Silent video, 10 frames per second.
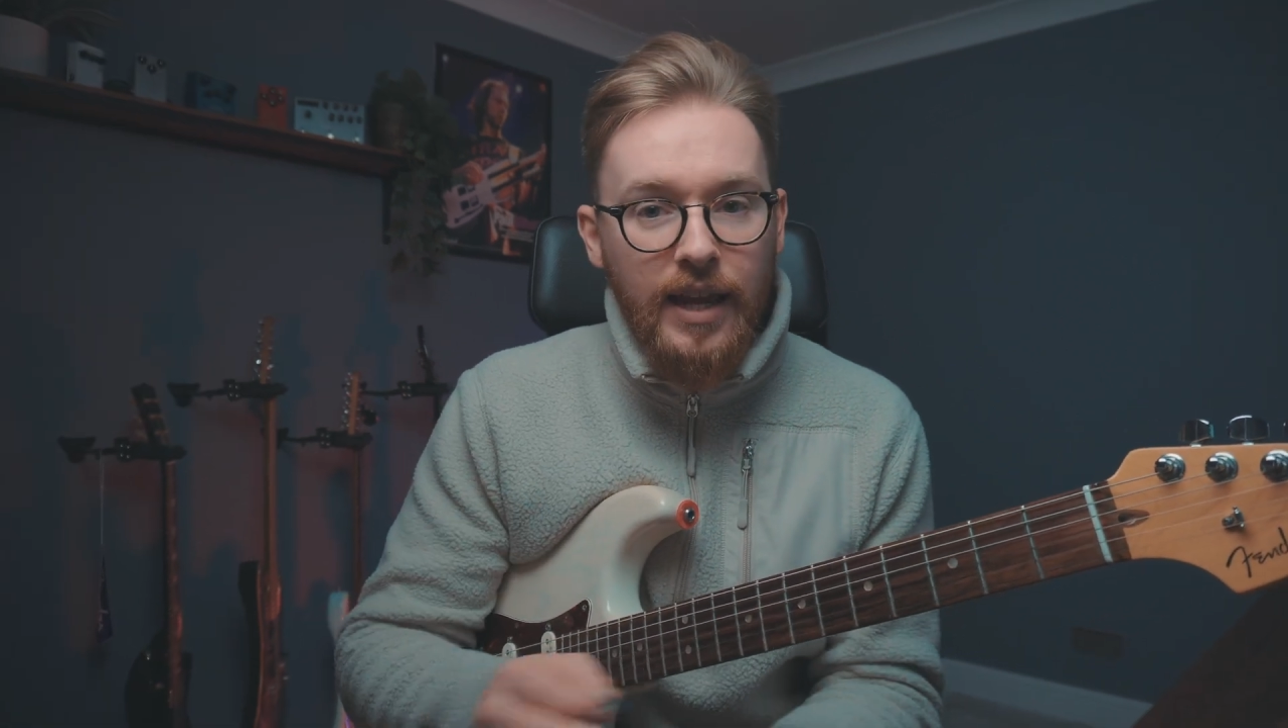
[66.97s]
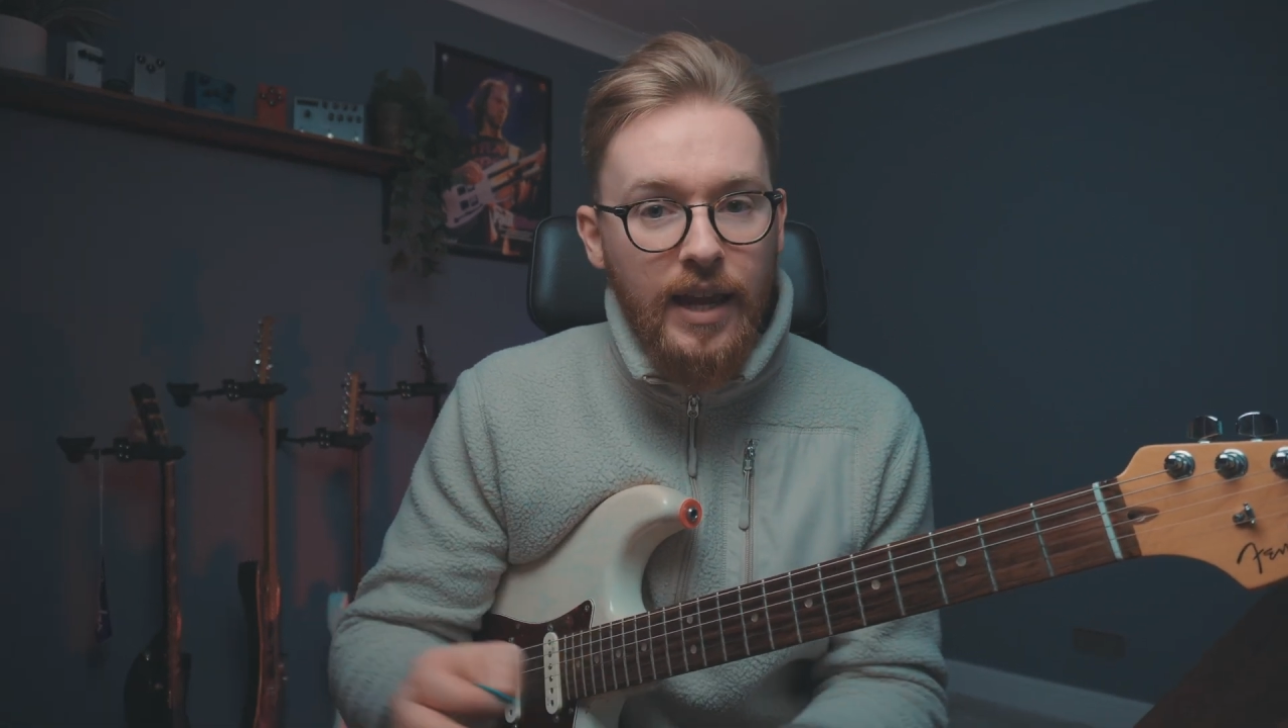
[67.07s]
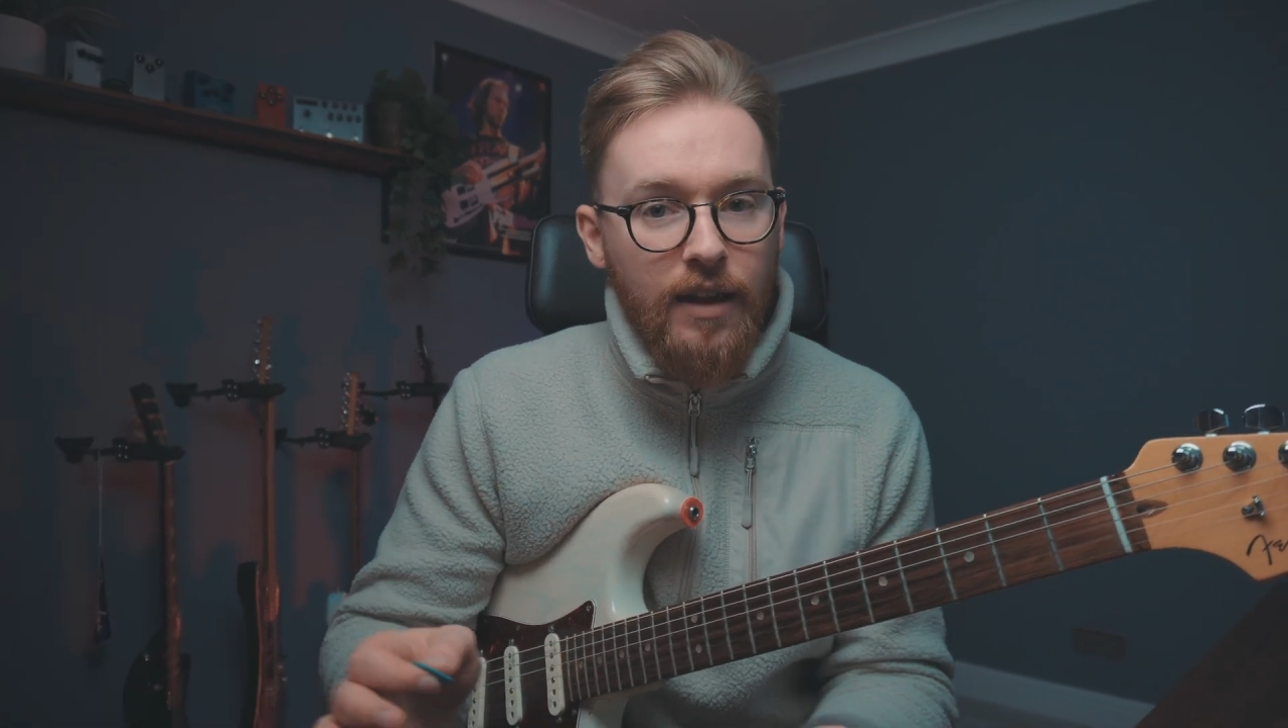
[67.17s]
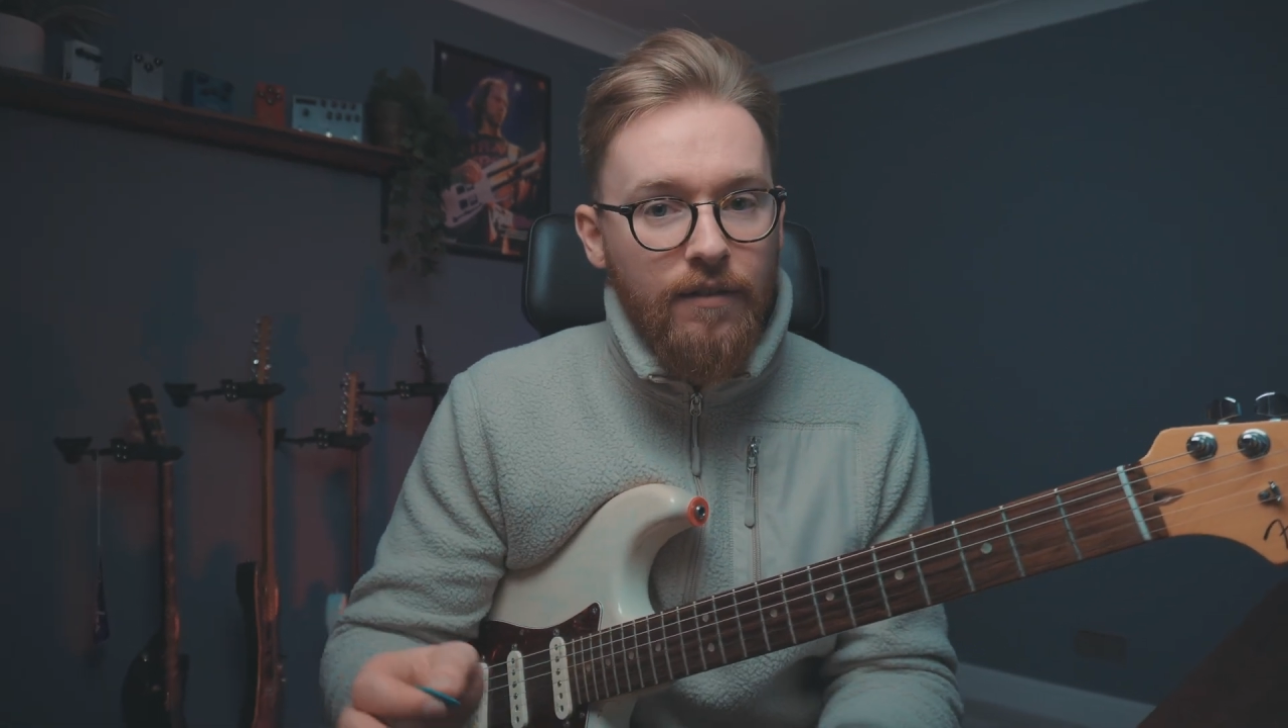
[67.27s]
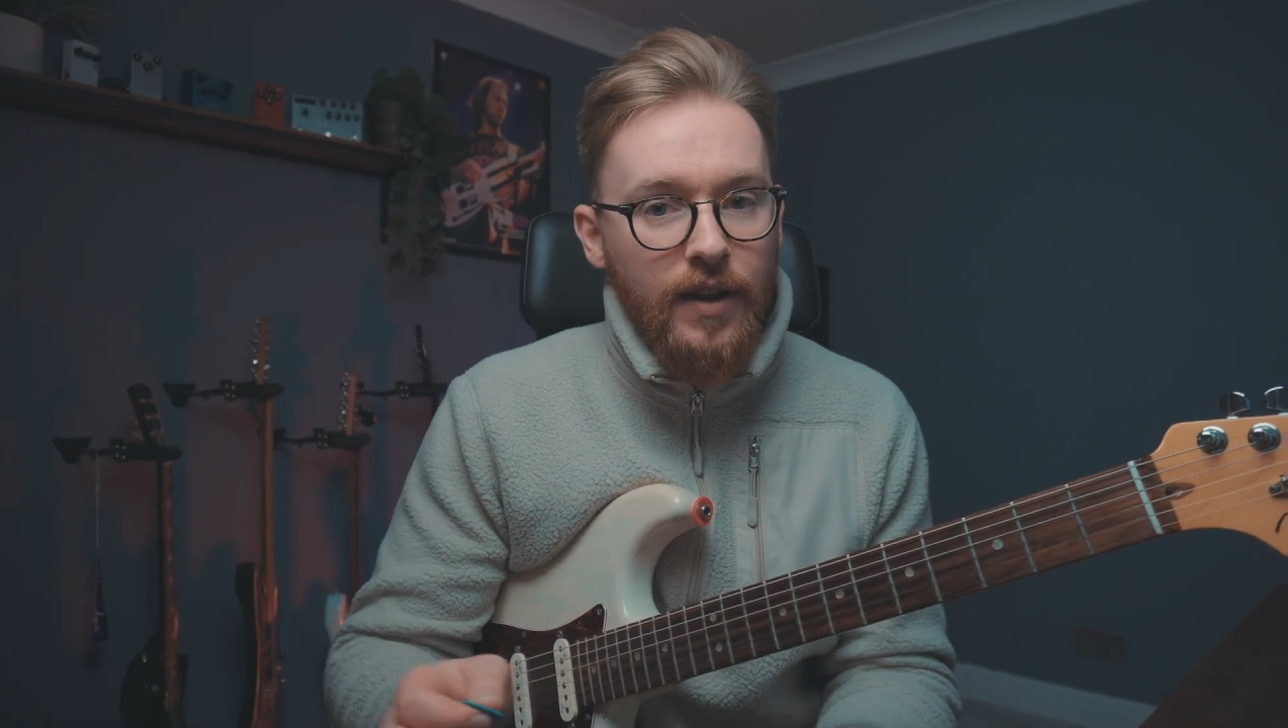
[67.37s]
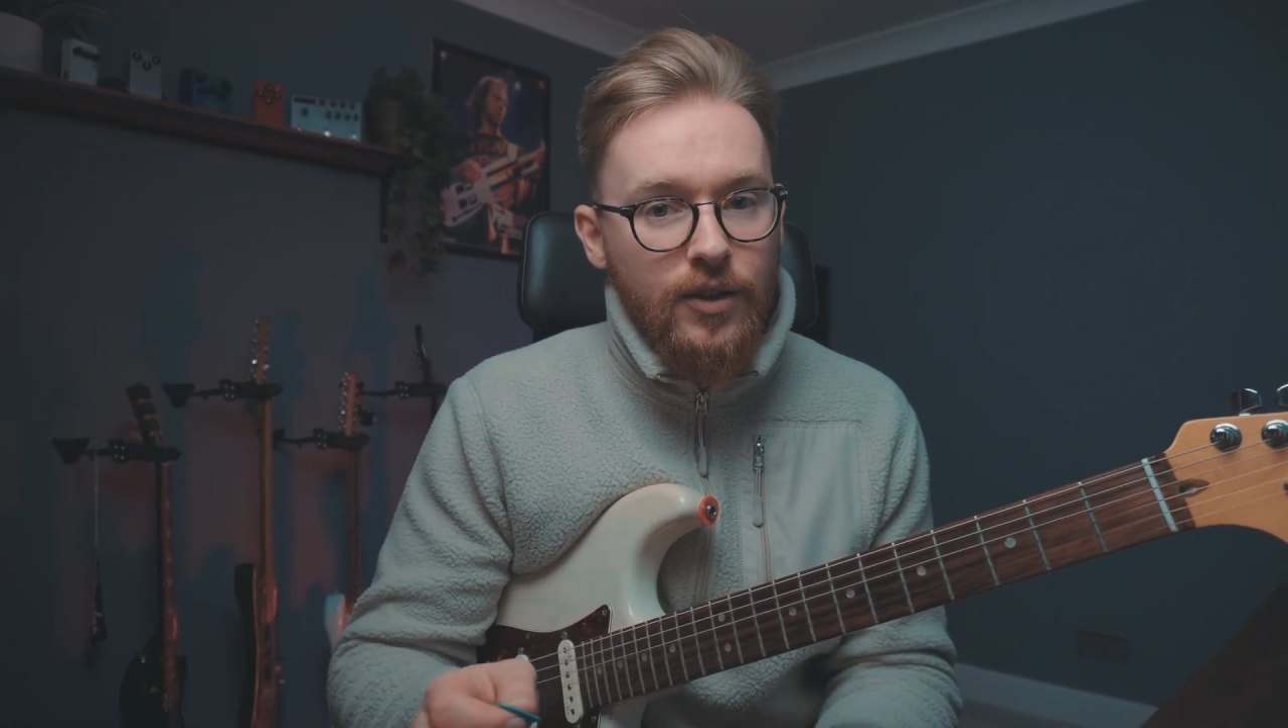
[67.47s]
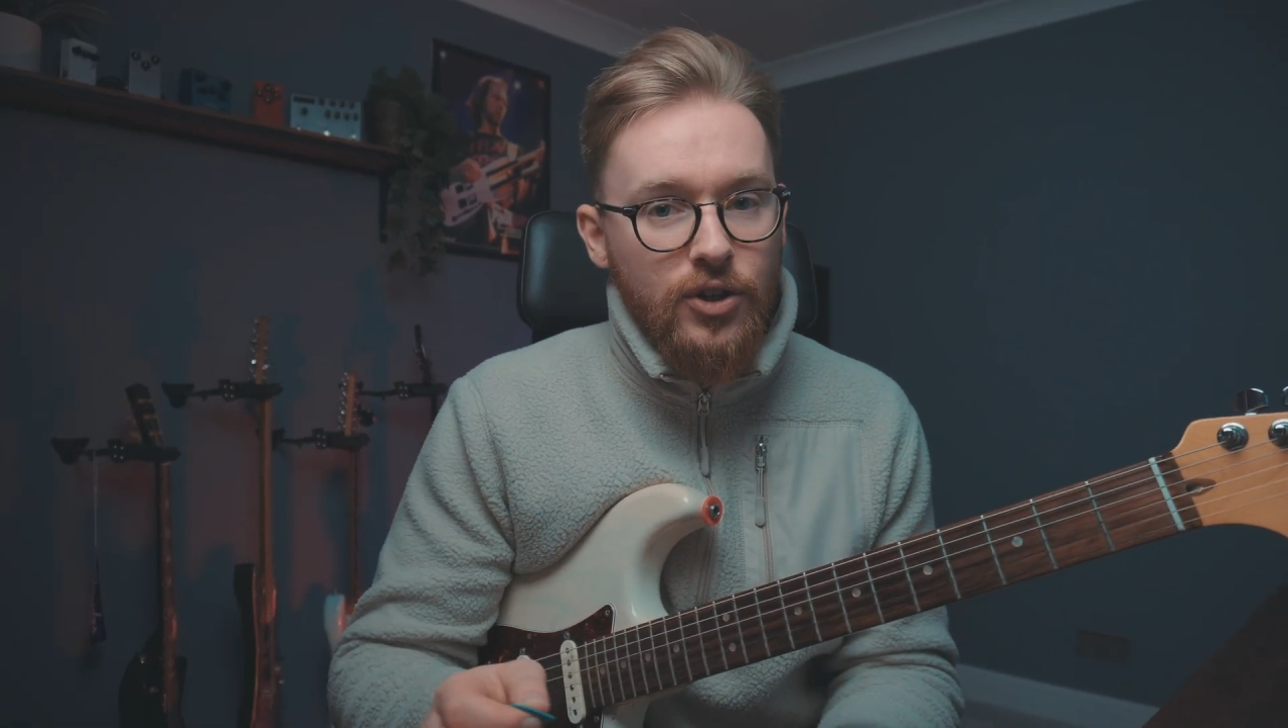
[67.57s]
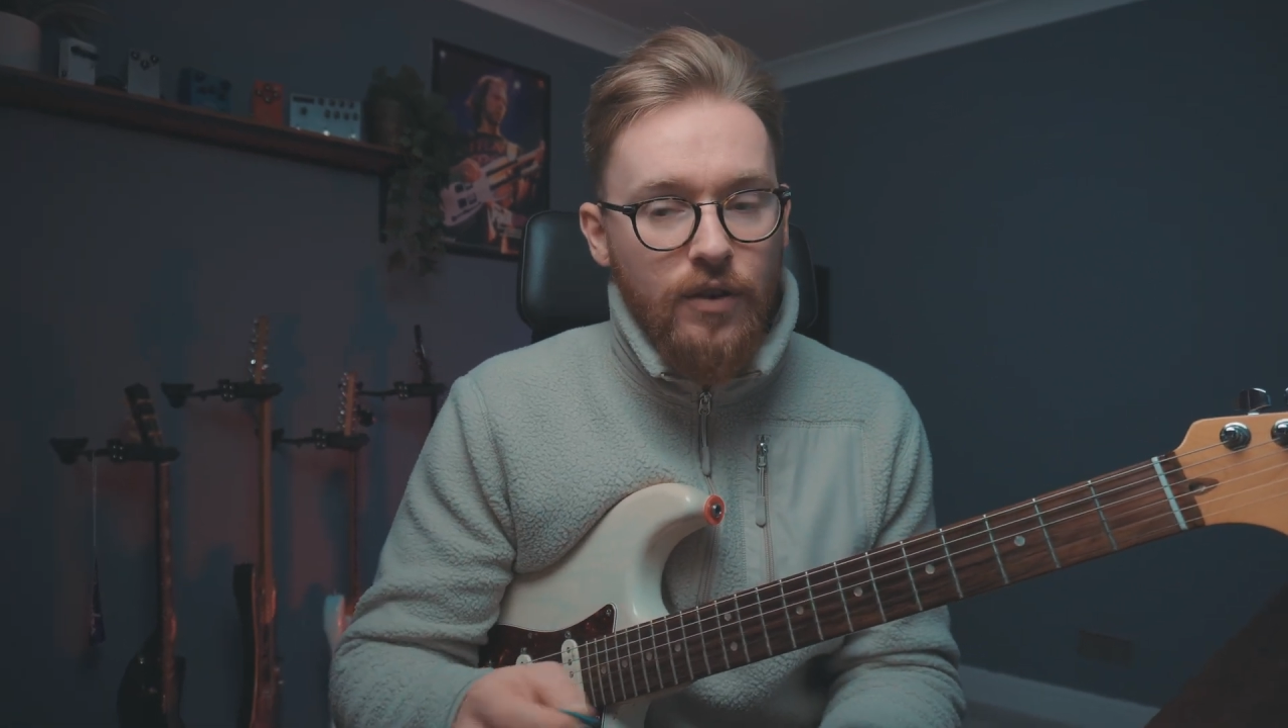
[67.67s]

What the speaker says: key feature,